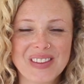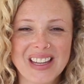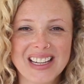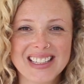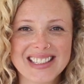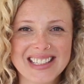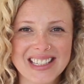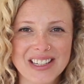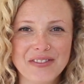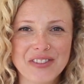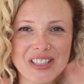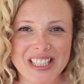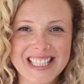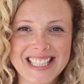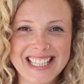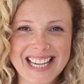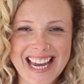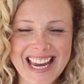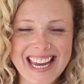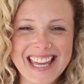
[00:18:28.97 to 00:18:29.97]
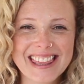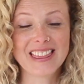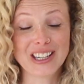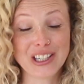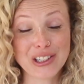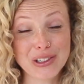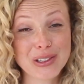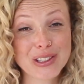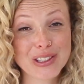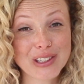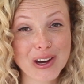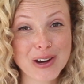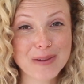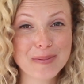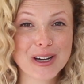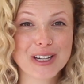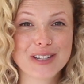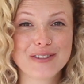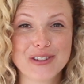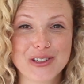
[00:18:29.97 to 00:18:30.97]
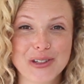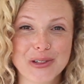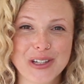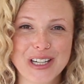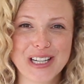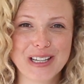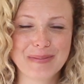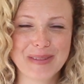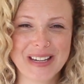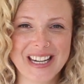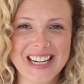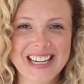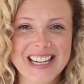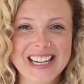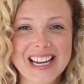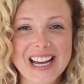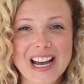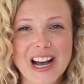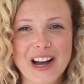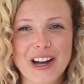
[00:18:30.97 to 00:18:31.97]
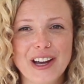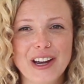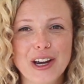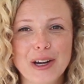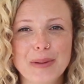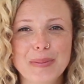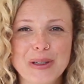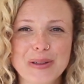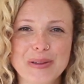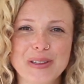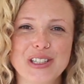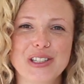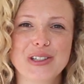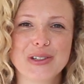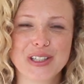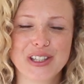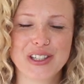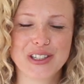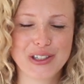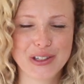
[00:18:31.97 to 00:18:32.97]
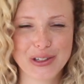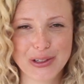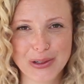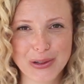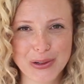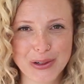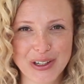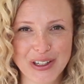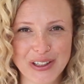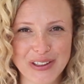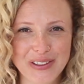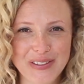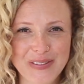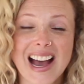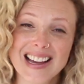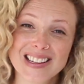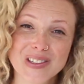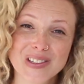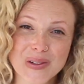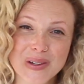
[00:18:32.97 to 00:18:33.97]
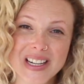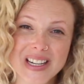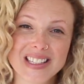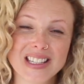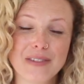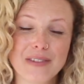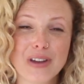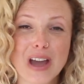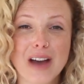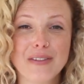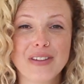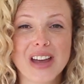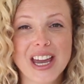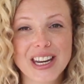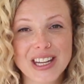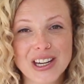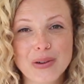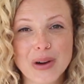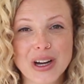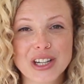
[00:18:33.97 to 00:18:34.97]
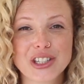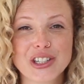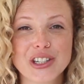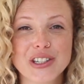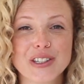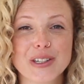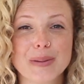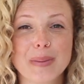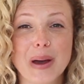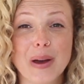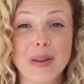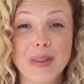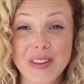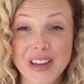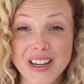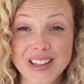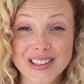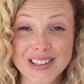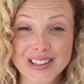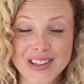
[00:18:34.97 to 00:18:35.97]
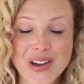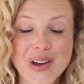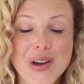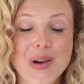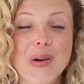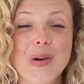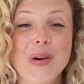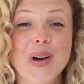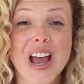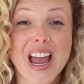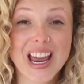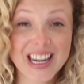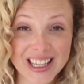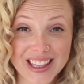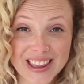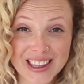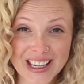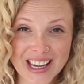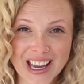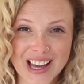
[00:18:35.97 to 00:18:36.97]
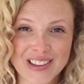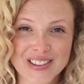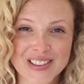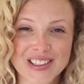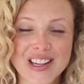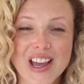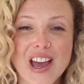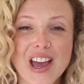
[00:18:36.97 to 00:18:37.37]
that's it for today. Thank you so much for joining me. I hope you enjoyed the tutorial. As always, if you have any questions about this or anything else,